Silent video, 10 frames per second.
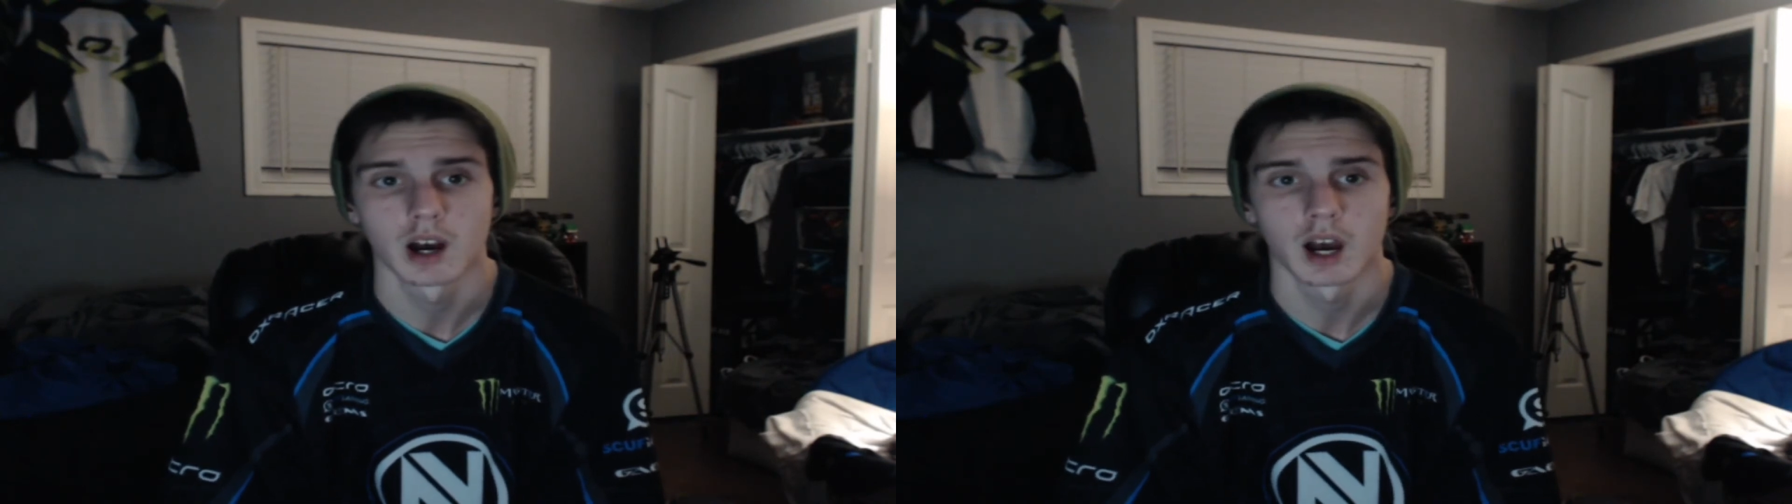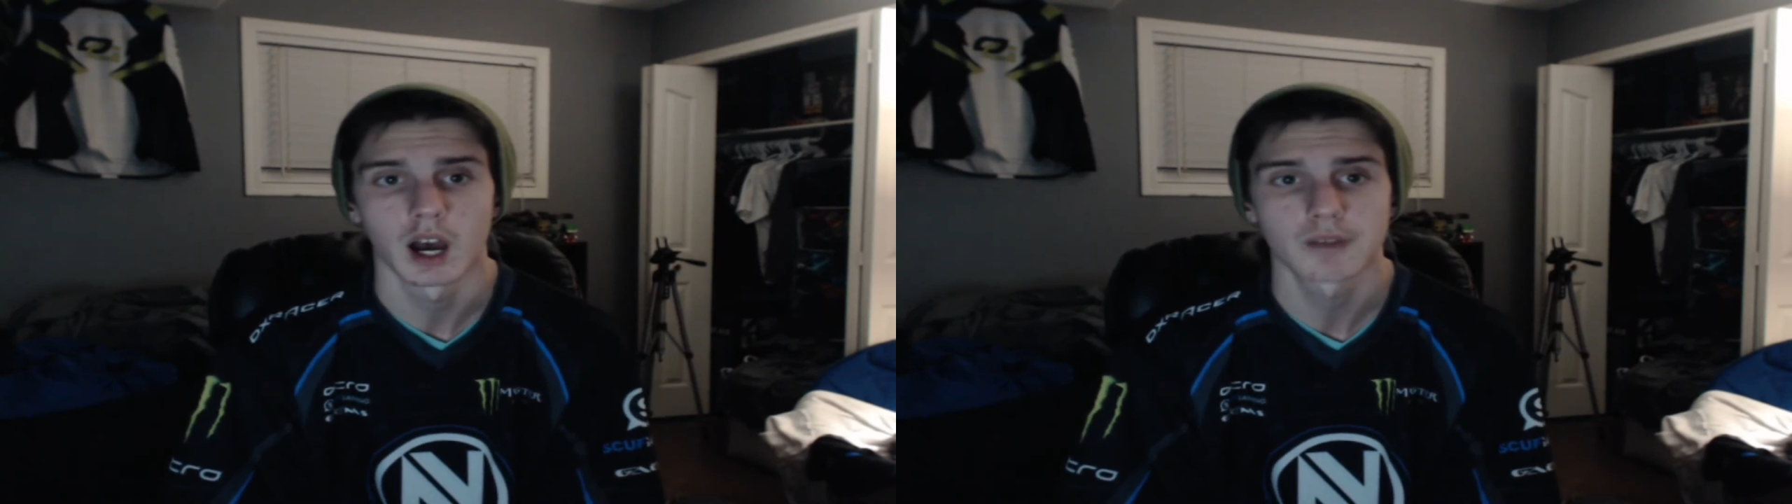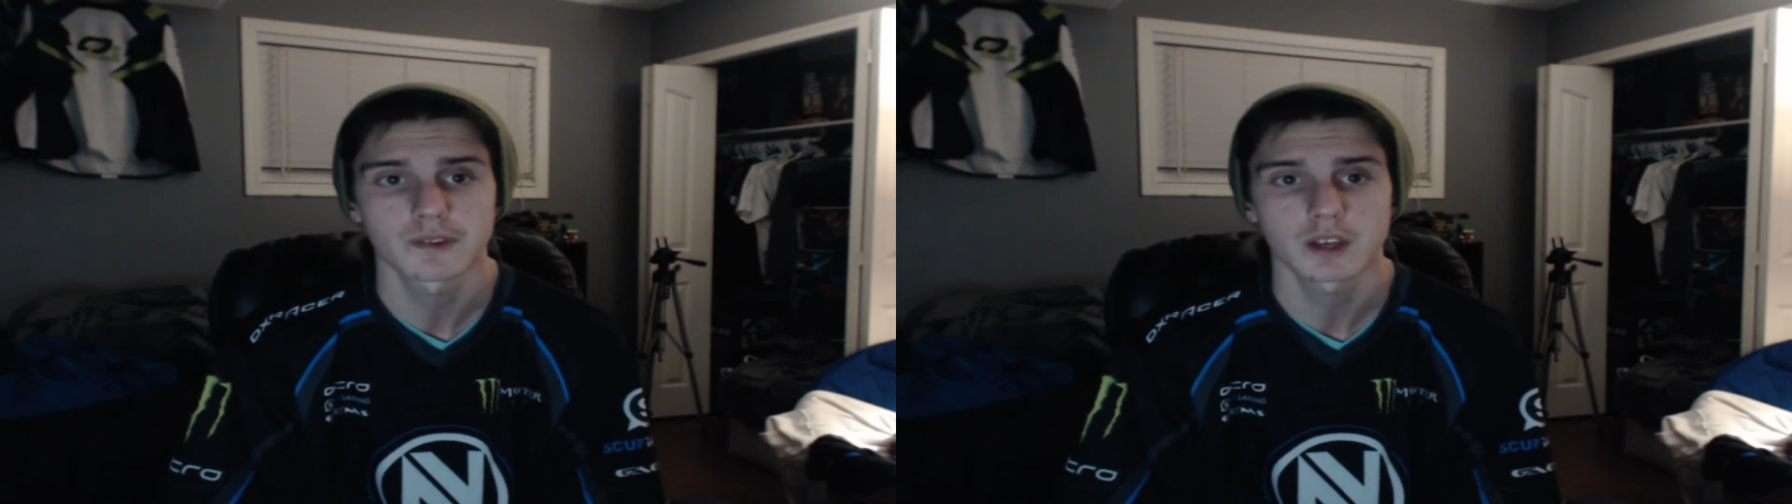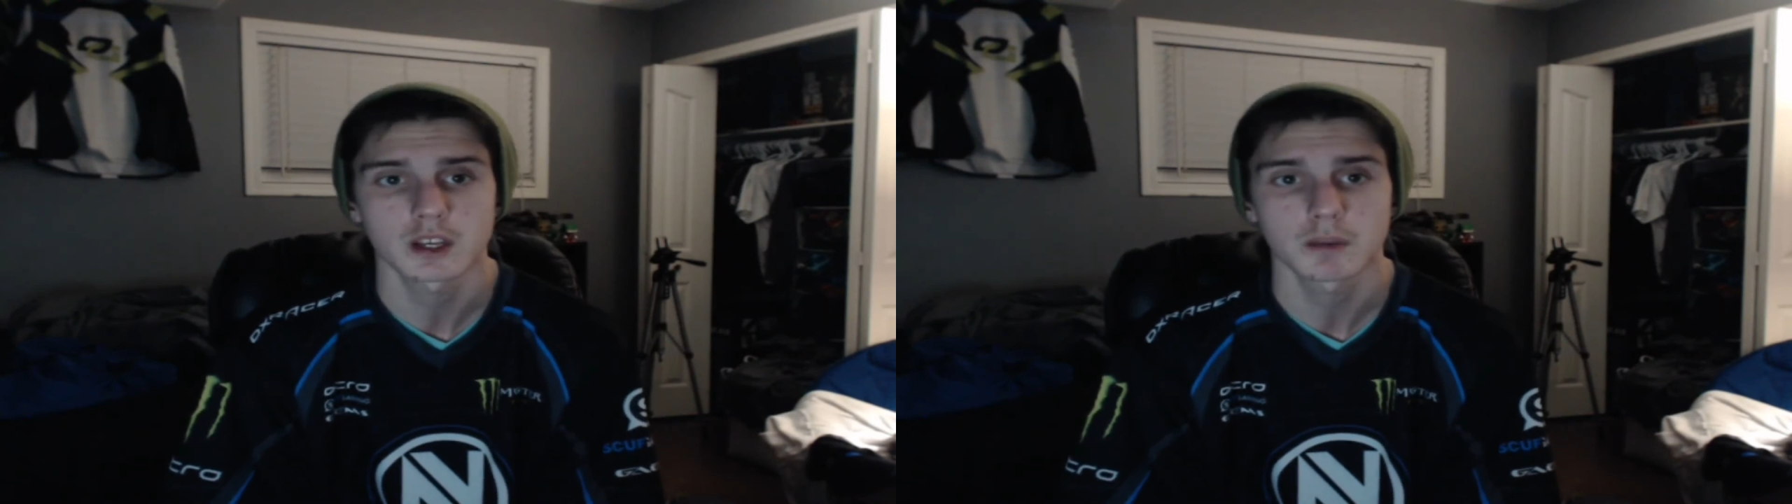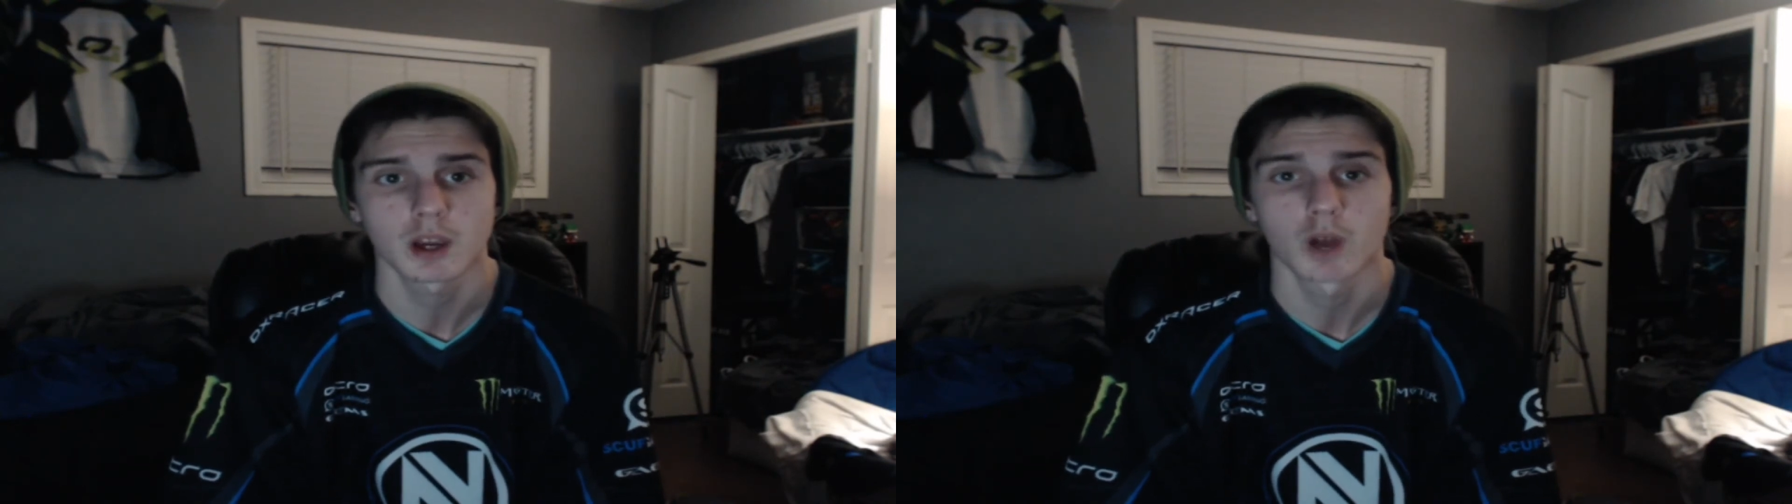I feel like
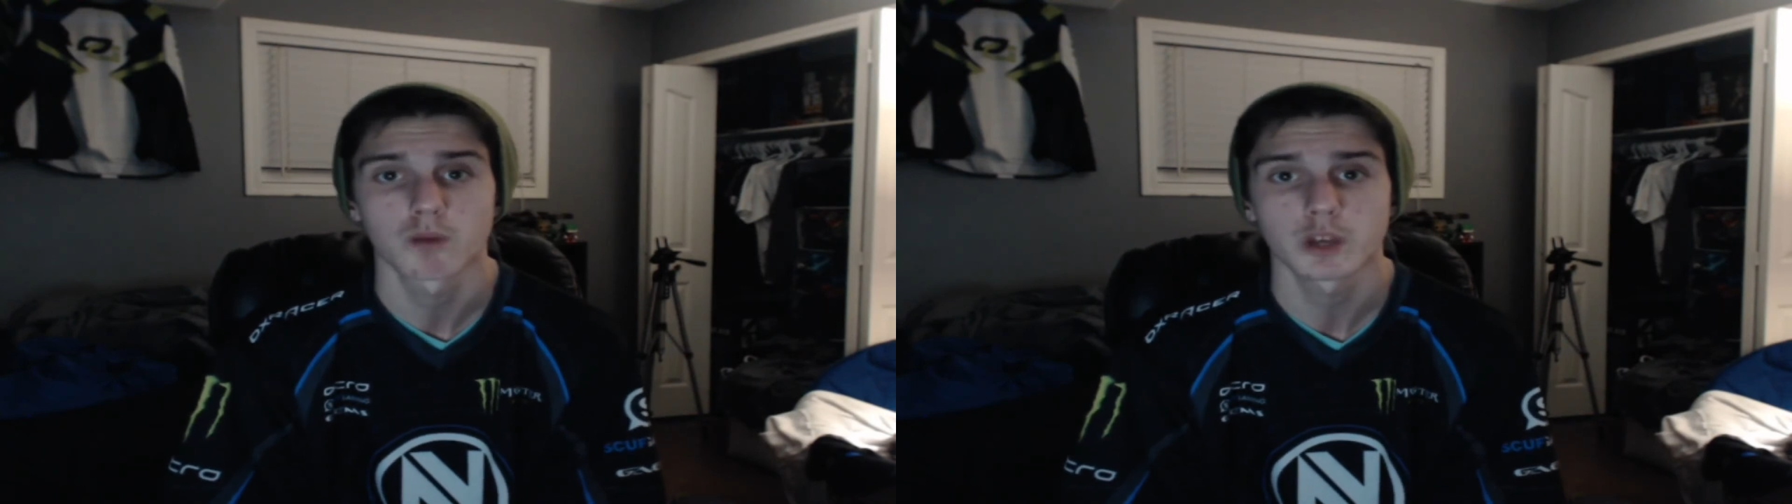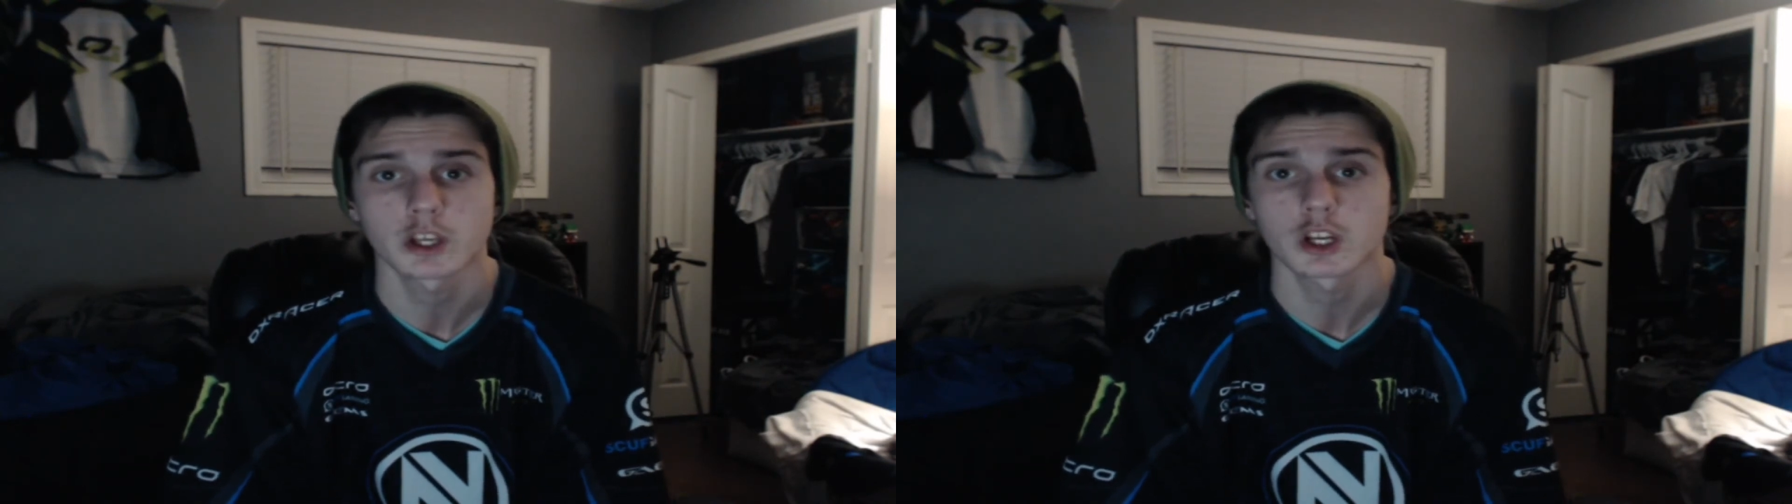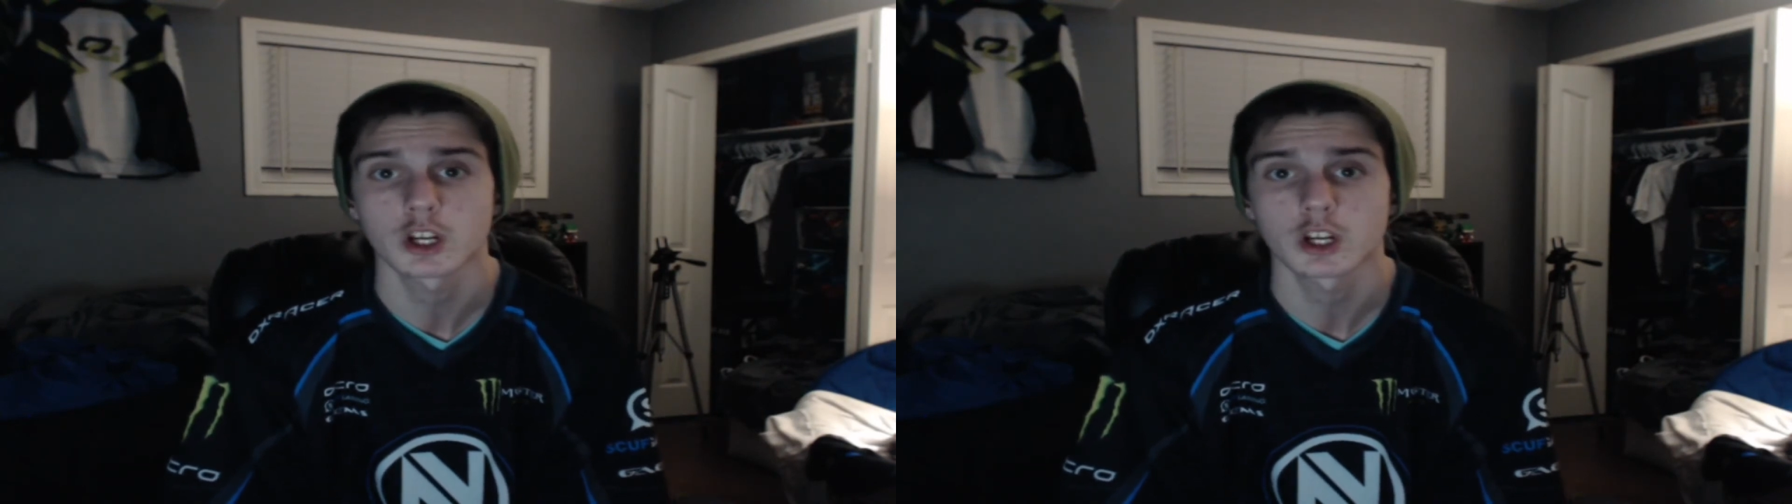it'd be a really good